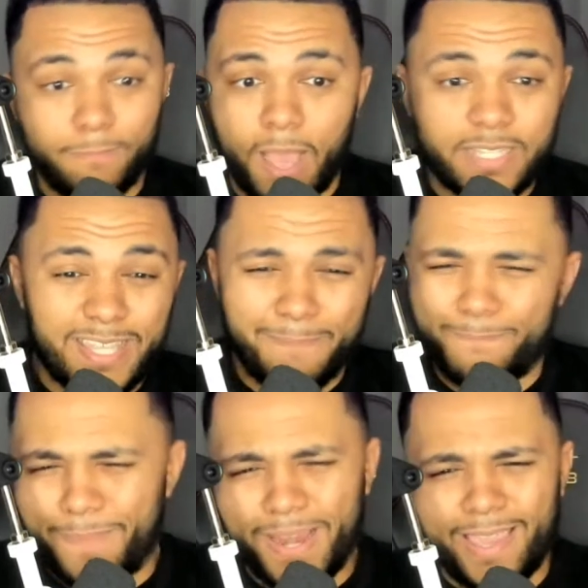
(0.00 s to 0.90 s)
has the
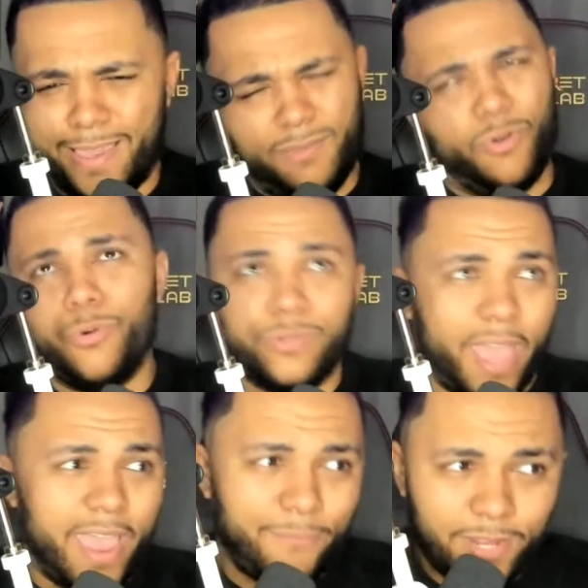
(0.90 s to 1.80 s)
ability all
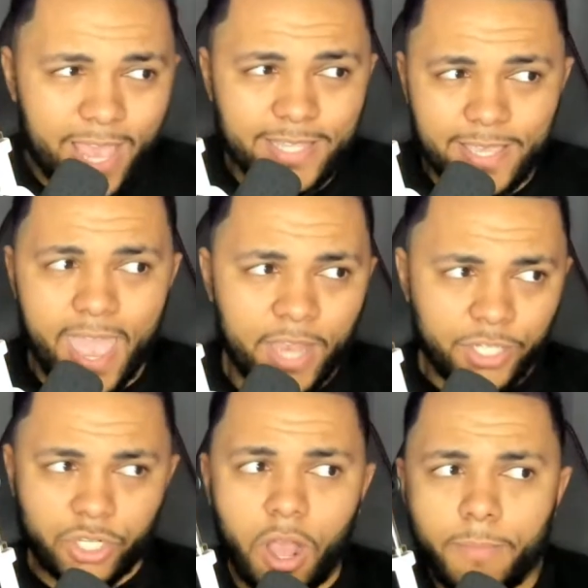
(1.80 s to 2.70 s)
day, every day to edge Scott